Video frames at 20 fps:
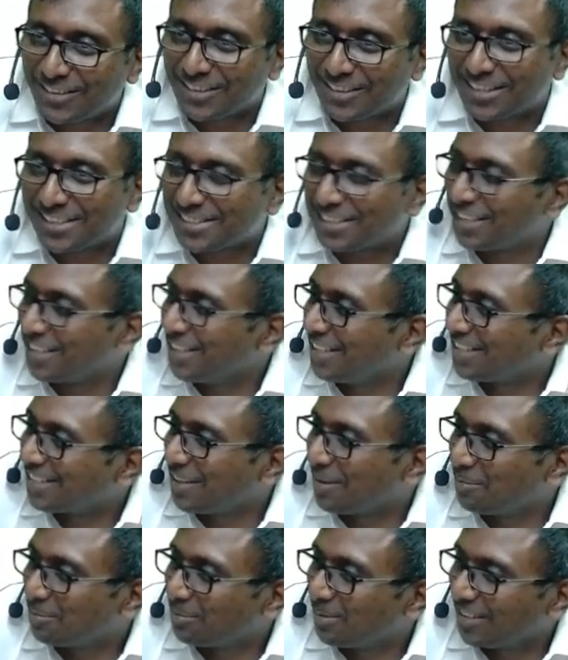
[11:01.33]
whether sale is
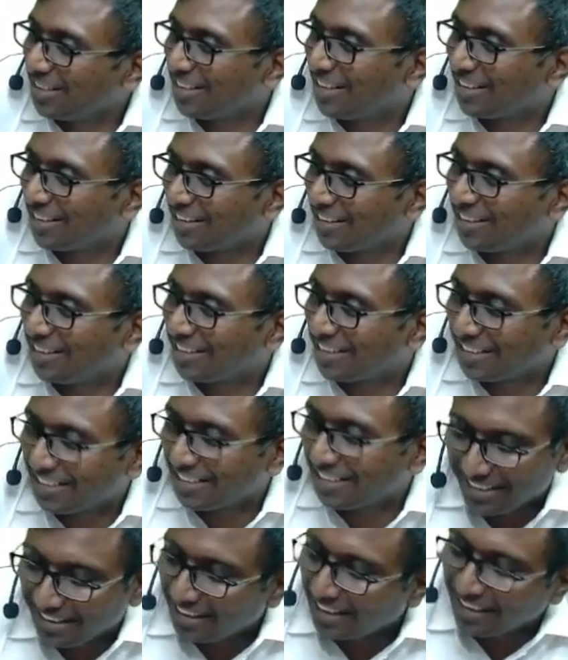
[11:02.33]
complete or not.
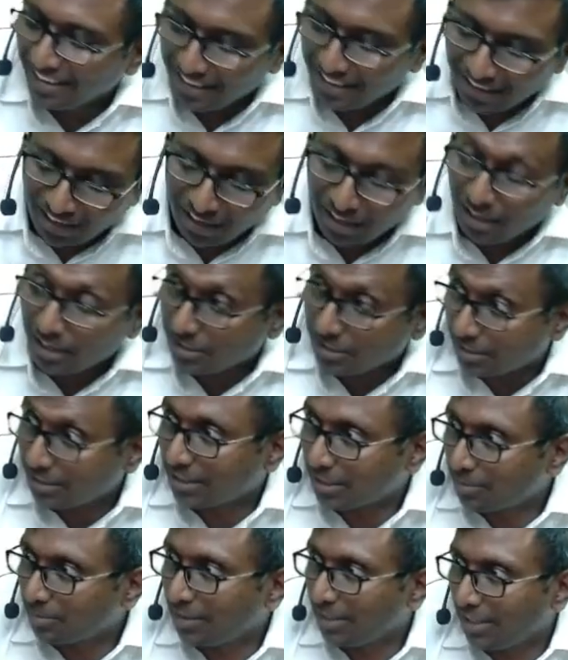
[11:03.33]
See,
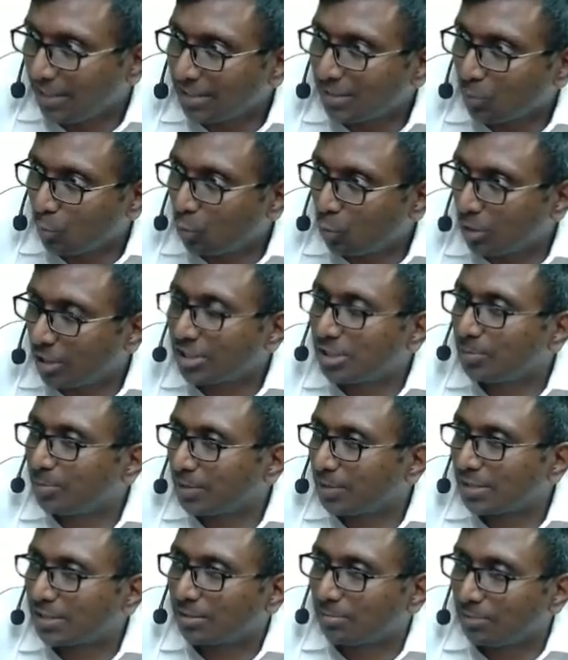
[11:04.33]
that means ownership
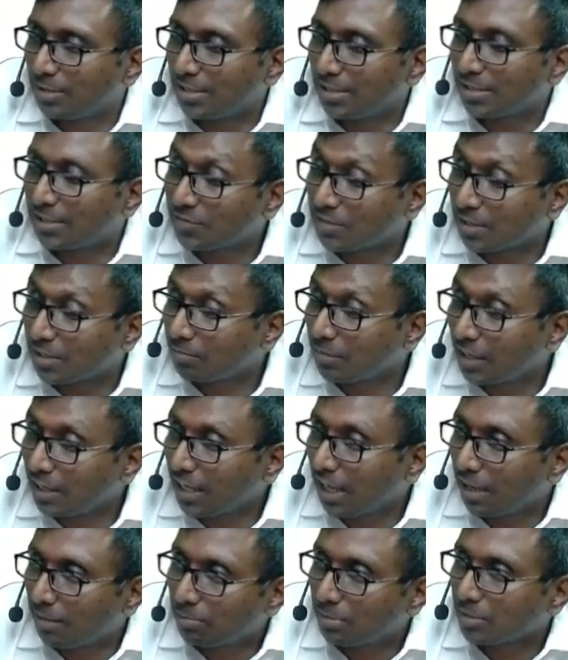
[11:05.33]
risk means if something
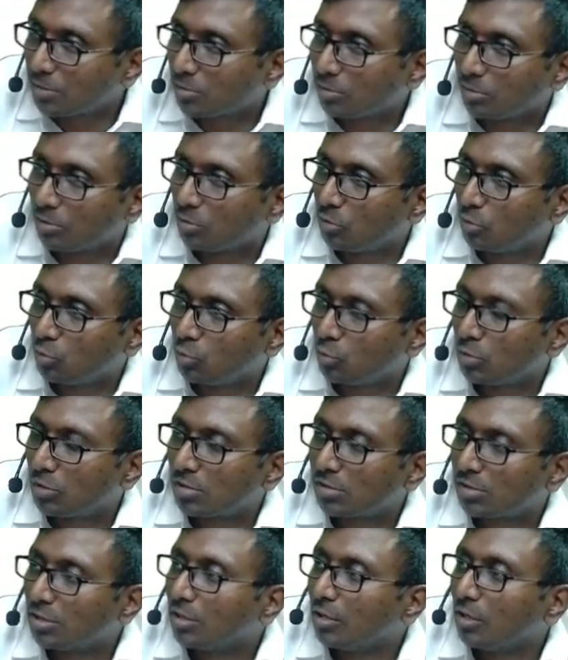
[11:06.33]
happens to the
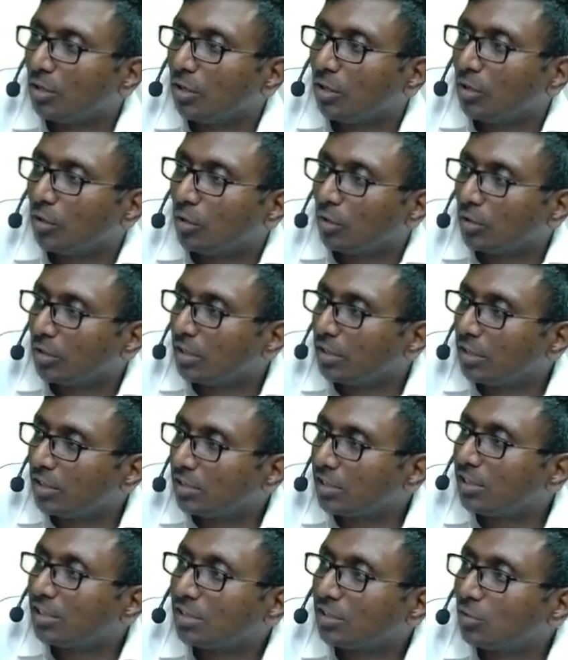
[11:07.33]
goods, it
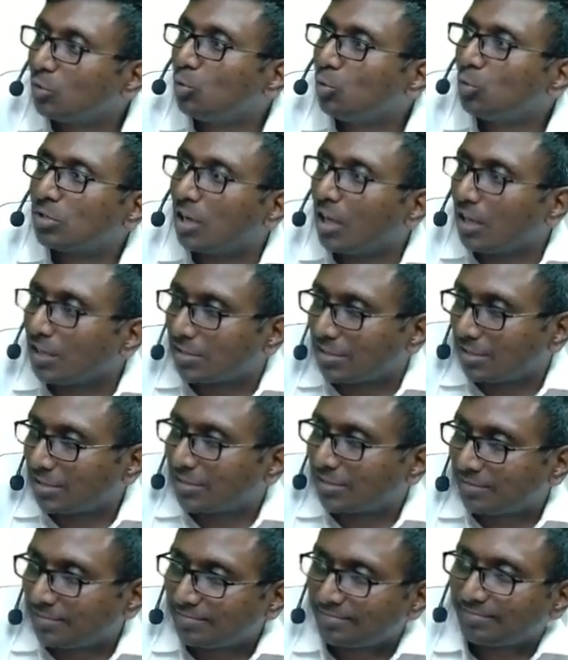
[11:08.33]
is a whose loss?